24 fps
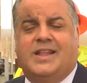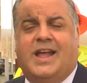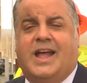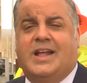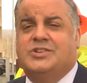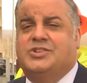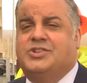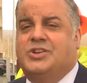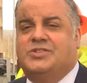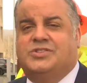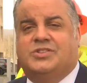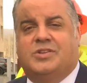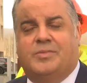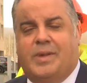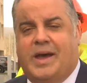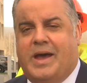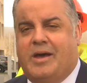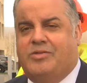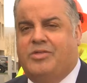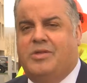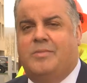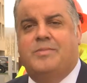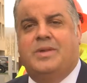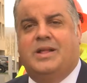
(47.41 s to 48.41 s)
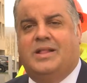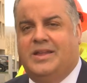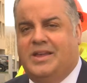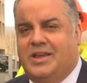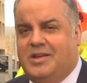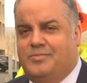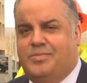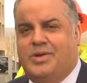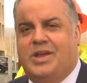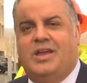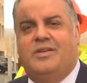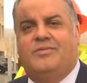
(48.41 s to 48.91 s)
not just about the
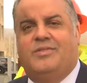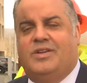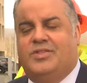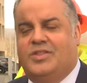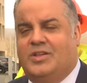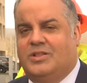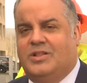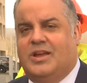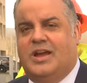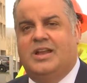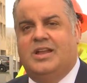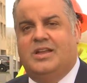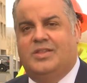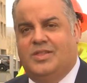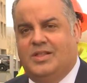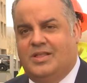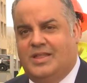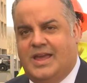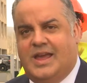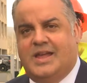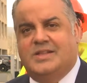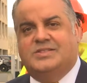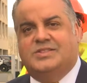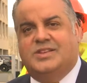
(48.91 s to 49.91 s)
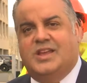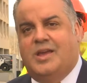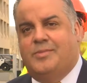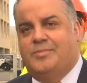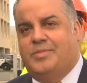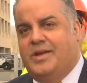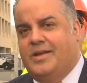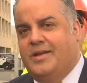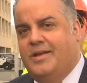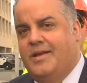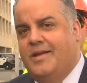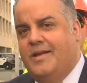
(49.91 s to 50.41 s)
milling and paving and the lighting and the
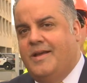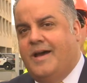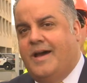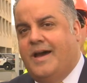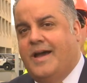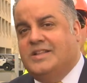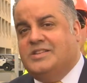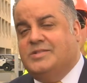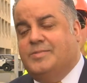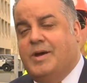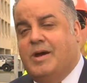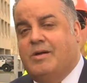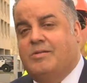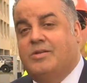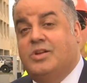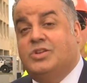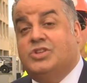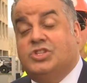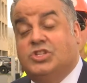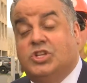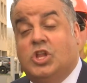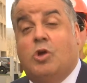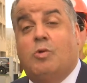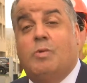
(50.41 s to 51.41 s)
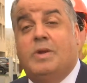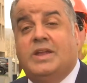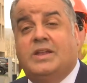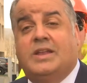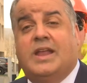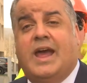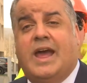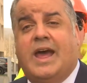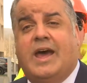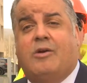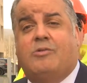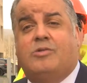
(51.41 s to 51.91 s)
landscaping. It's about slowing
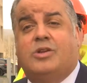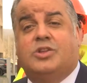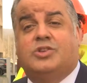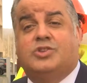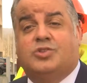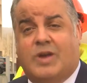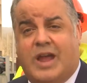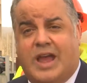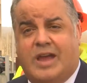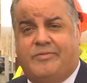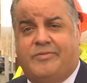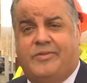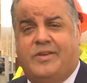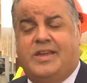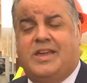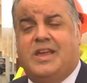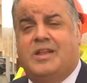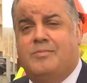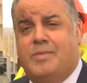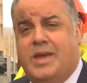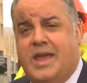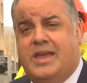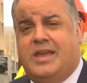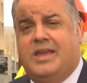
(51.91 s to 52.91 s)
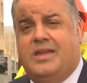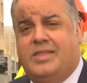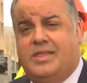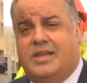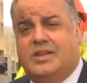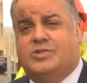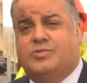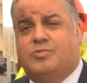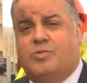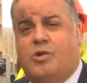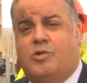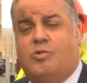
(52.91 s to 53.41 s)
down traffic and making
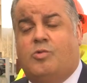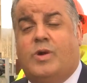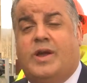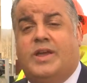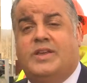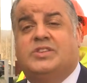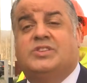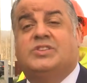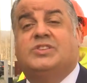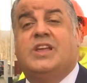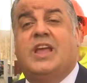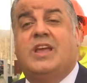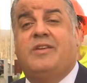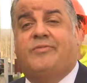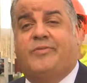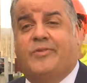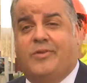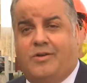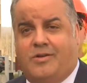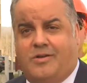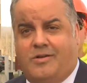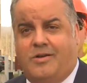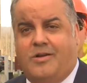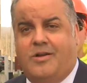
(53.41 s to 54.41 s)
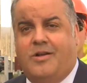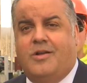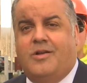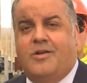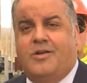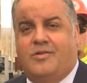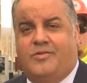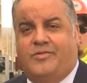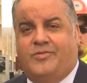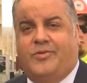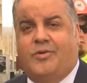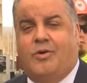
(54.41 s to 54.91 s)
this roadway safer
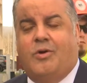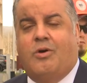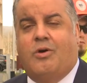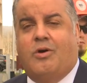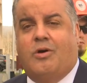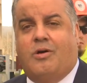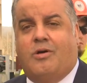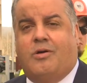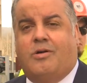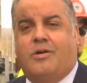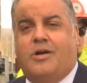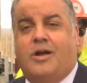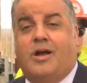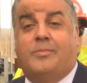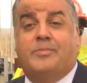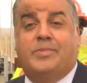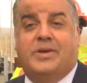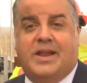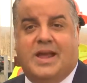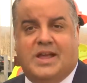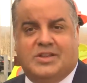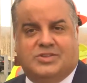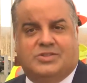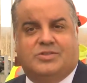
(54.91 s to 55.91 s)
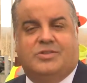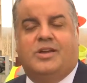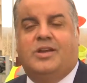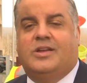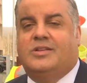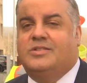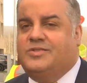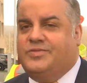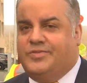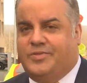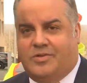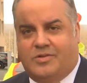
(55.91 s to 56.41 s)
for
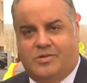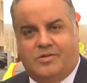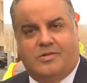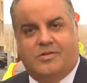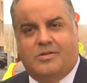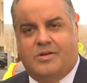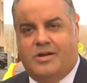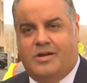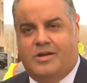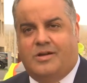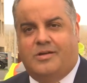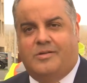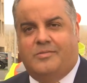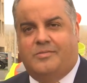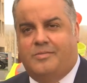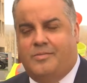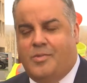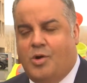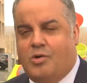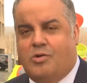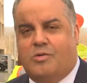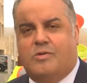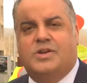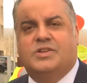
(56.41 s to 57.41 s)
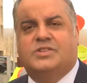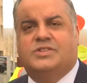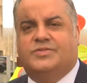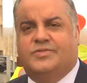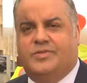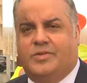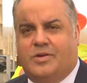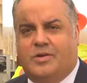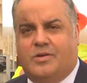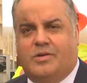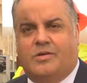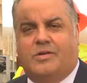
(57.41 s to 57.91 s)
pedestrians, for motorists,
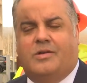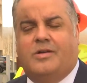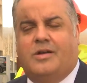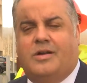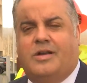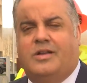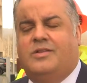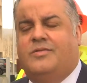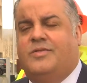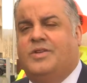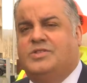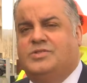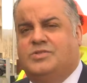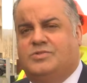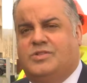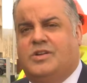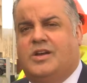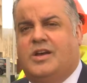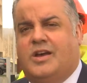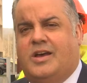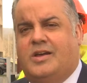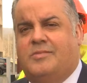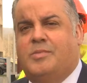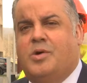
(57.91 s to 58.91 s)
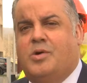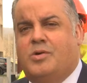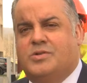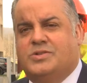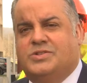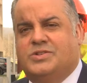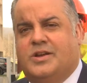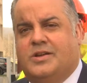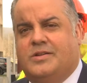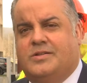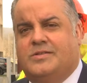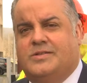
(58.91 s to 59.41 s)
for individuals on
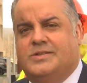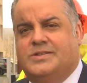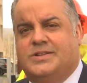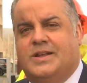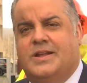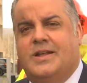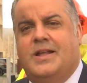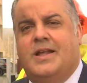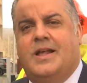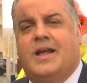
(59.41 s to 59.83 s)
motorcycles.